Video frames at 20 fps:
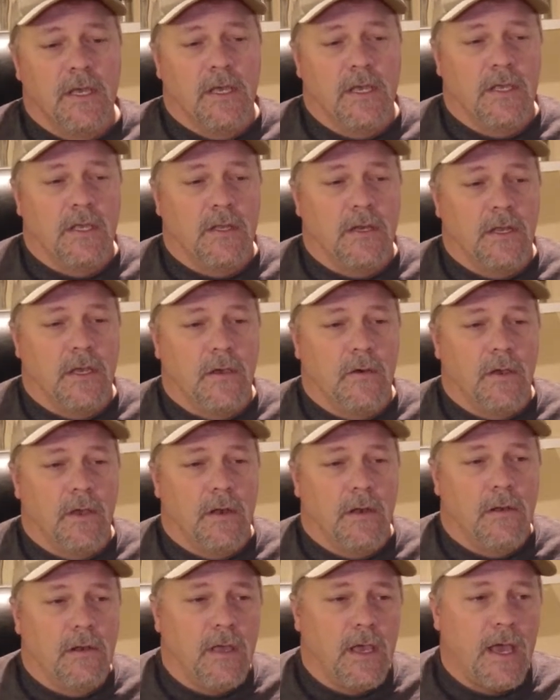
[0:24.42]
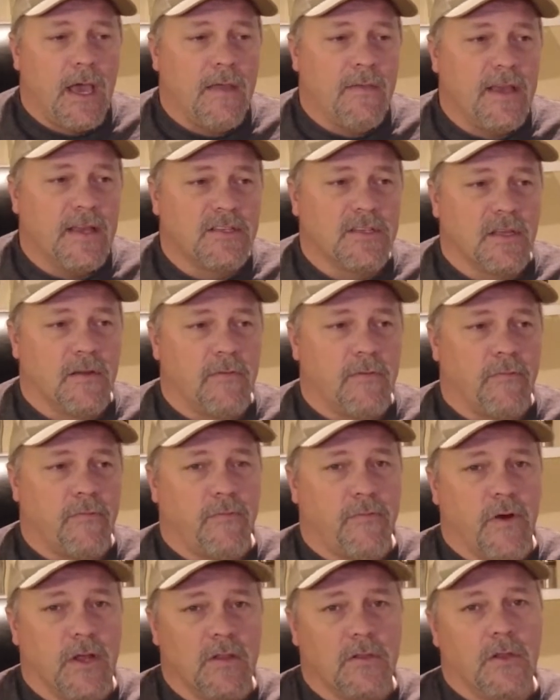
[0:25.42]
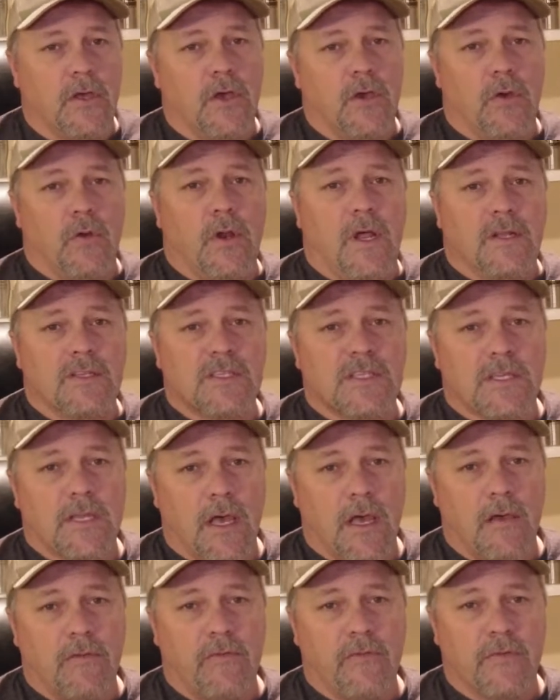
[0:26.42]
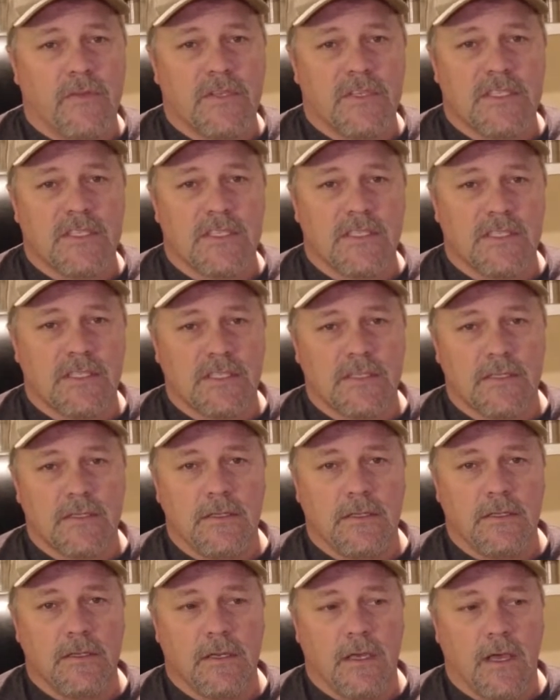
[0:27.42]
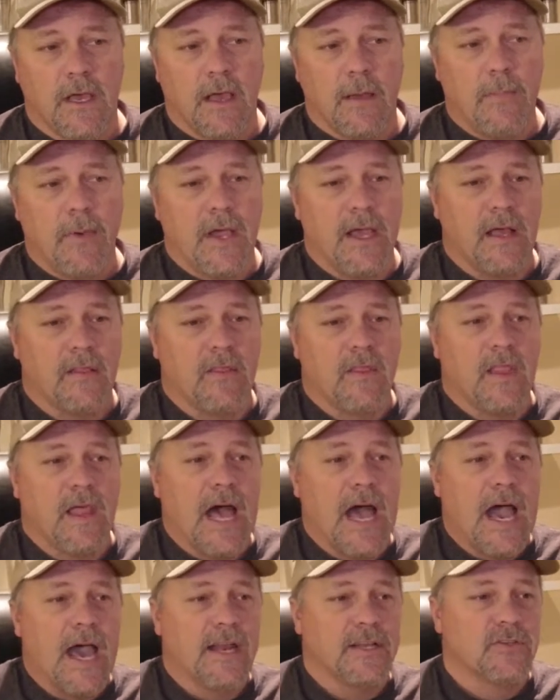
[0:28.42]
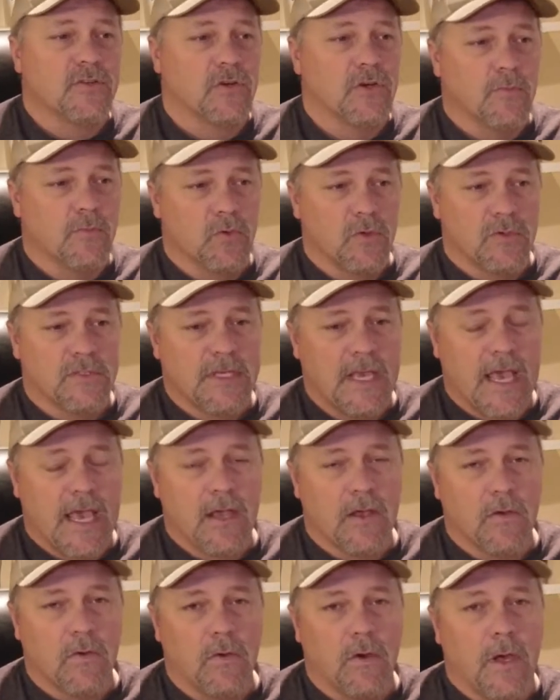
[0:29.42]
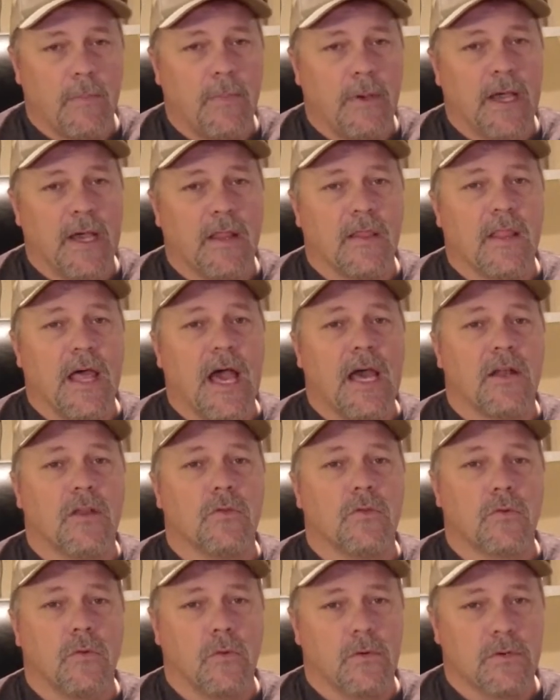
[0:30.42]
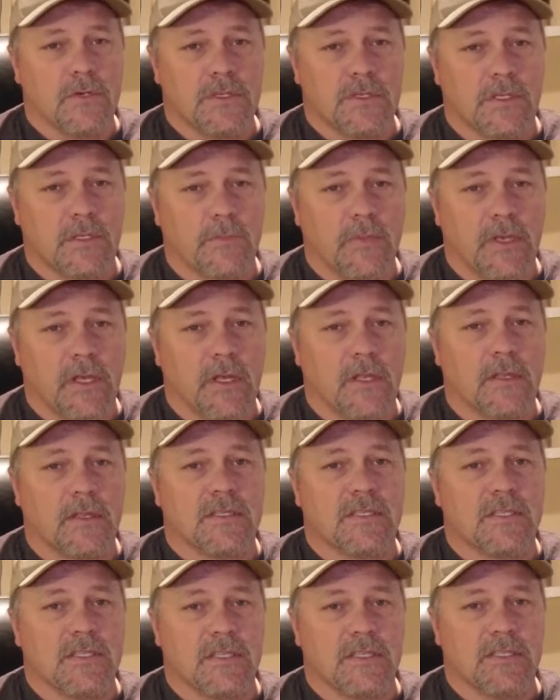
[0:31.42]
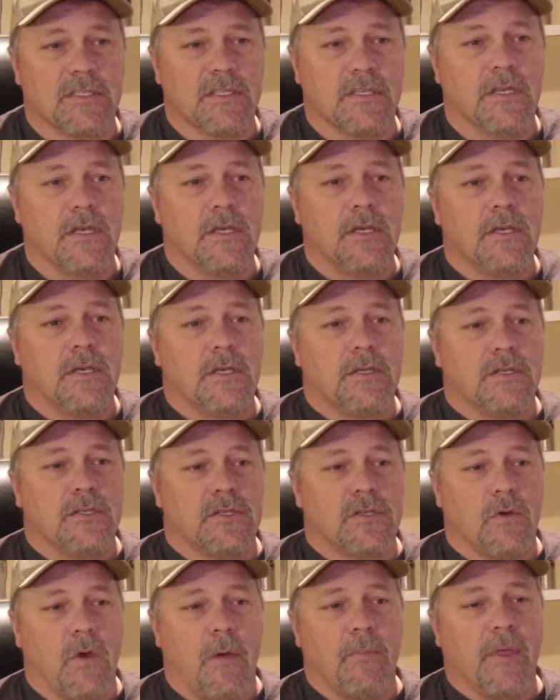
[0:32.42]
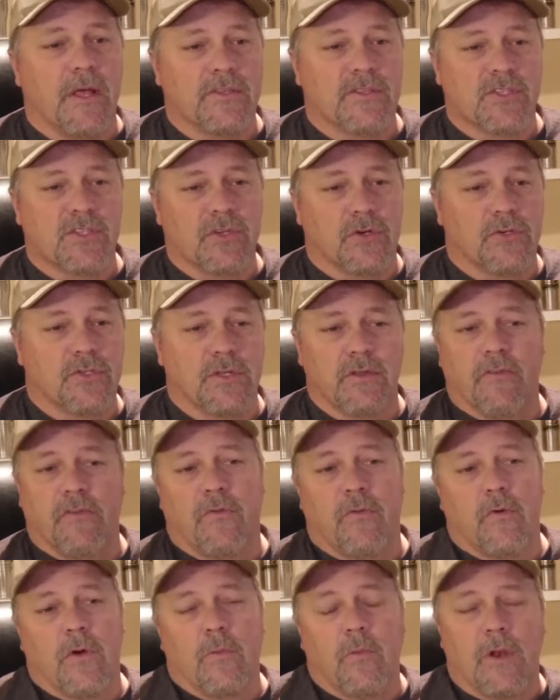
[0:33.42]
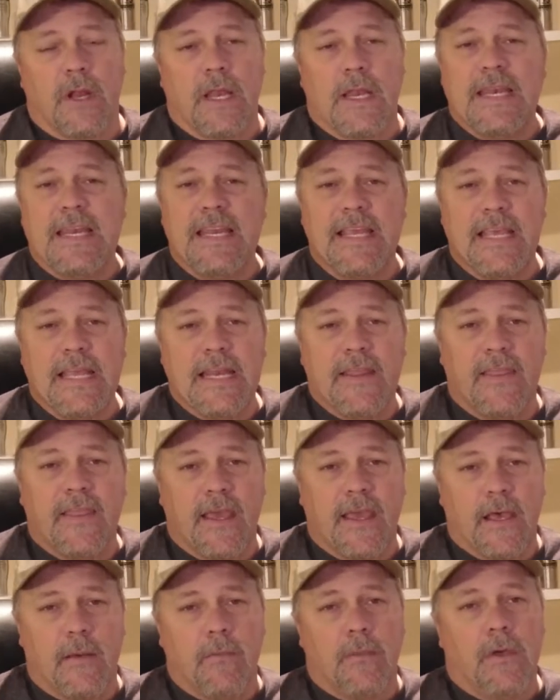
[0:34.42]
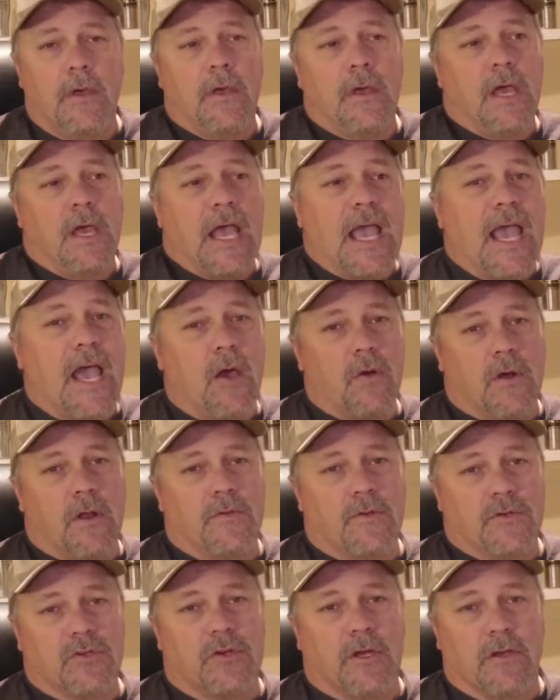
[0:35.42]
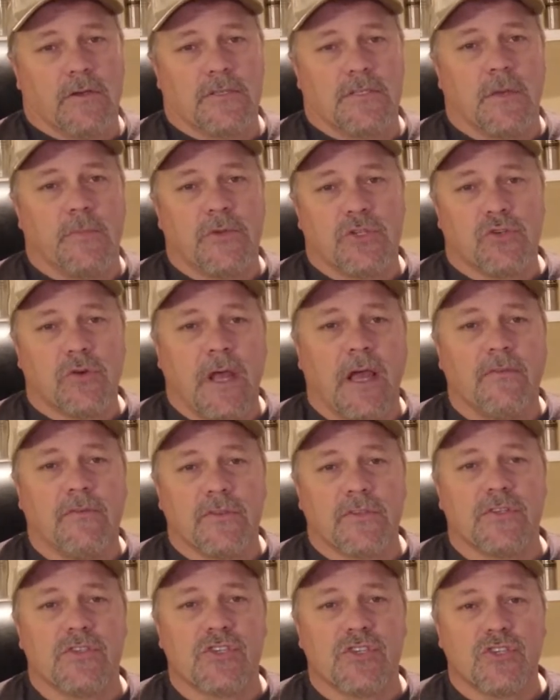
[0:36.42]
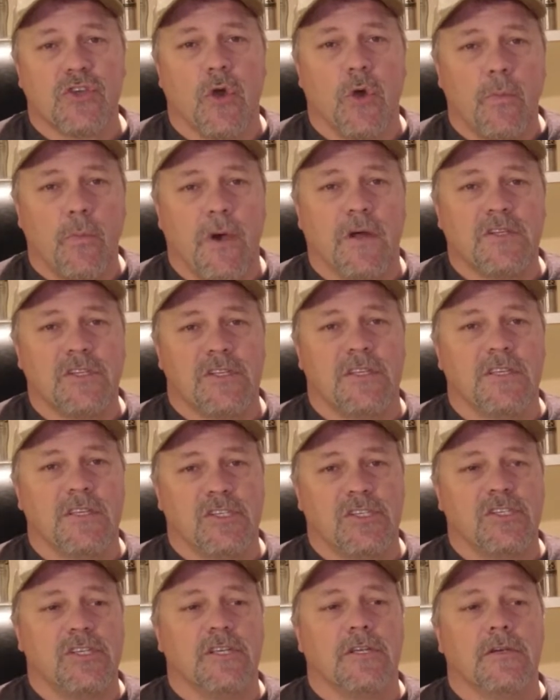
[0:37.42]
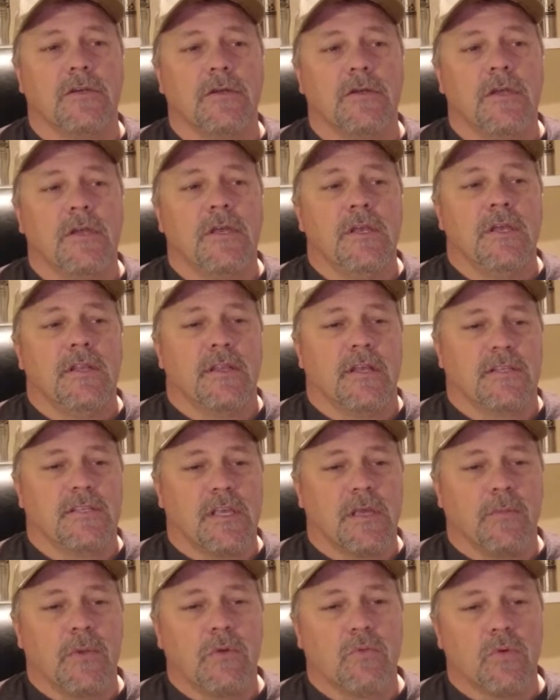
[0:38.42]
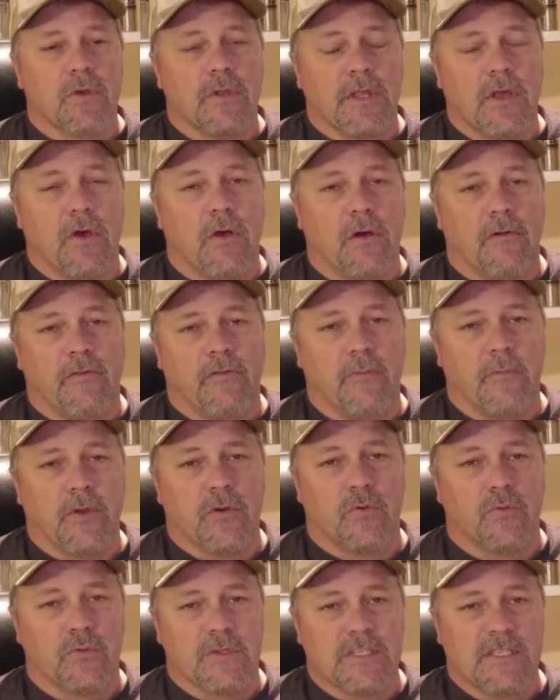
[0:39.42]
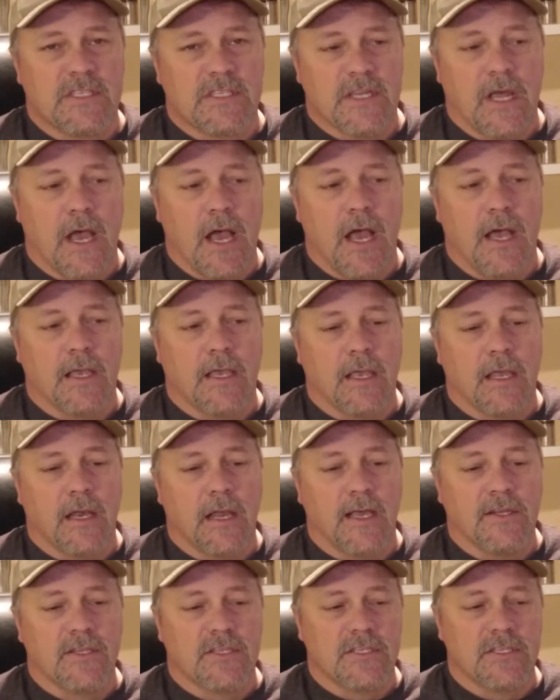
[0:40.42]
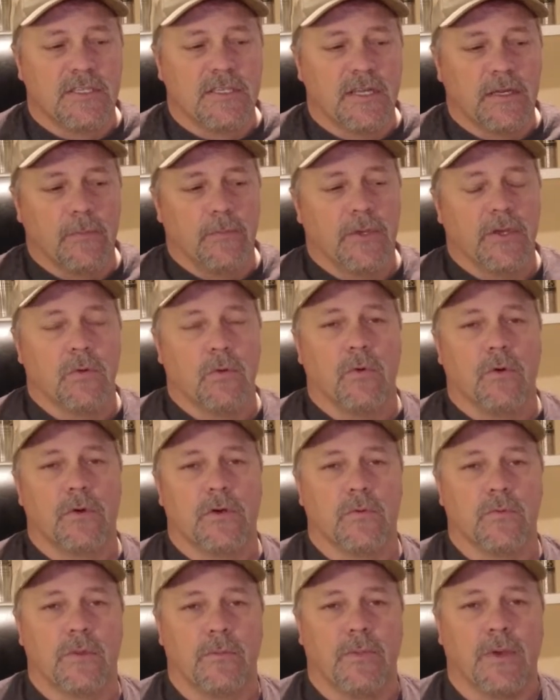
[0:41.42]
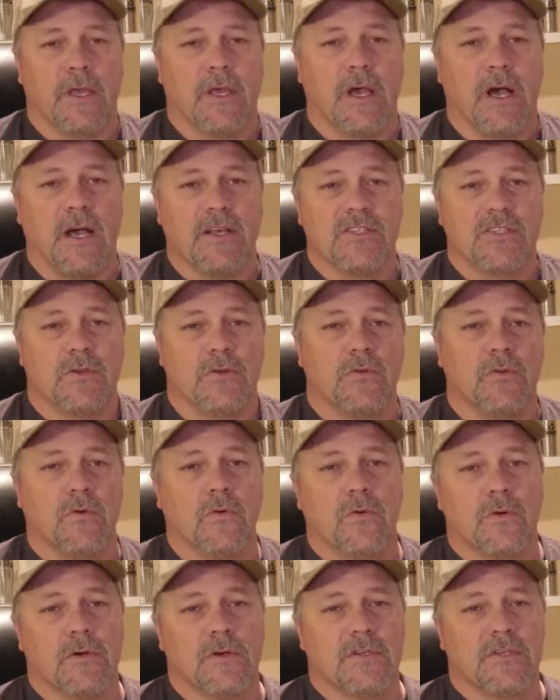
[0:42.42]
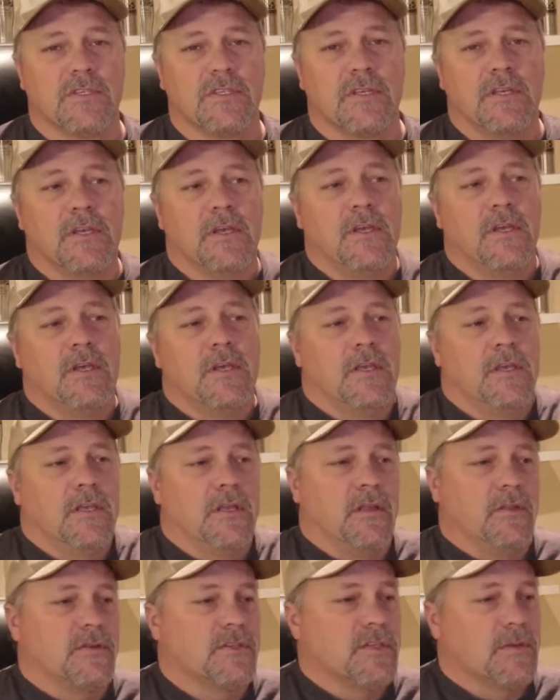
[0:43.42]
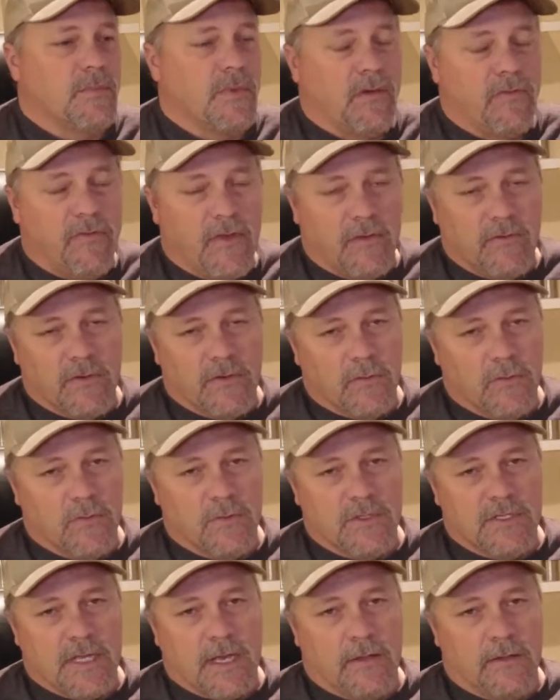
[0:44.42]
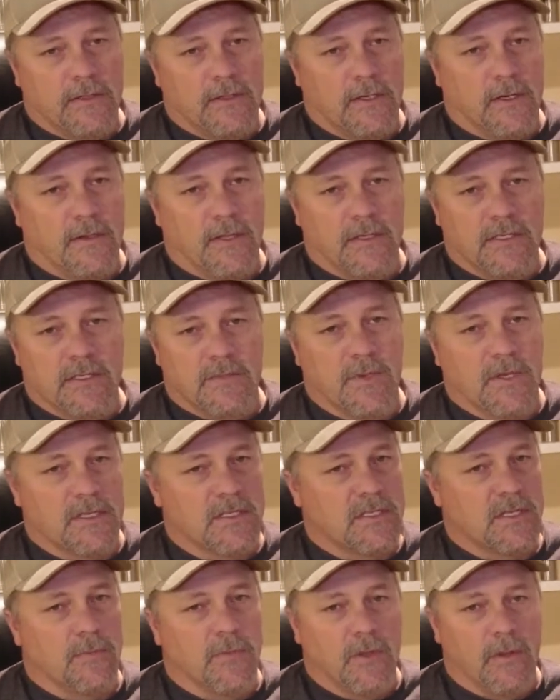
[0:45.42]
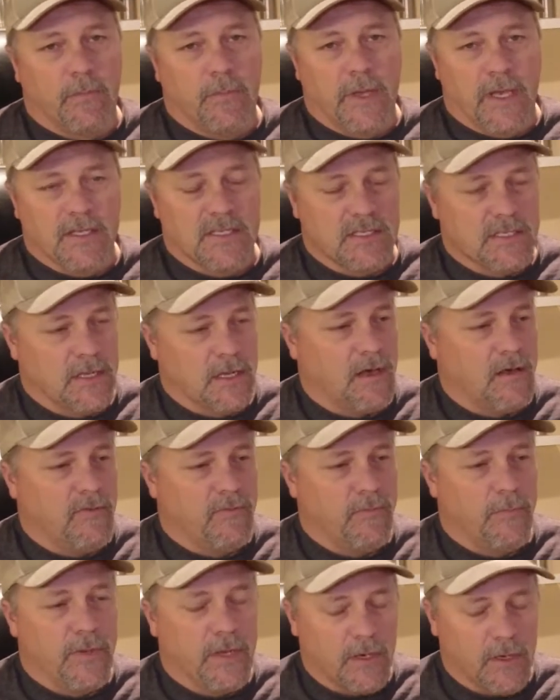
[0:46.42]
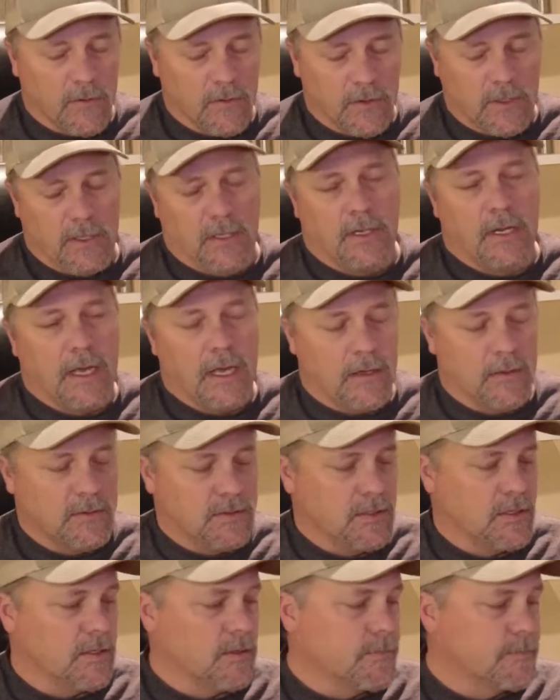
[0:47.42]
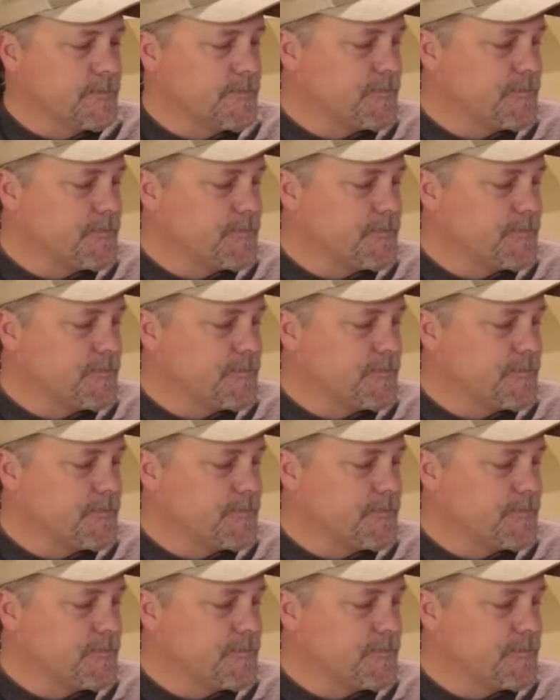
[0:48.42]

You know, and I like to front load on stuff for the season. I buy a lot of terminal tackle. I buy a lot of lures in the beginning of the season, so I'm not searching for them when I need them out on the trail, because I'll be traveling so much this year that's going to be really hard for me to restock. And I just did a big order with Picasso Lures. You know, they're some of my favorite lures out there. They just make some of the best stuff, period, out there.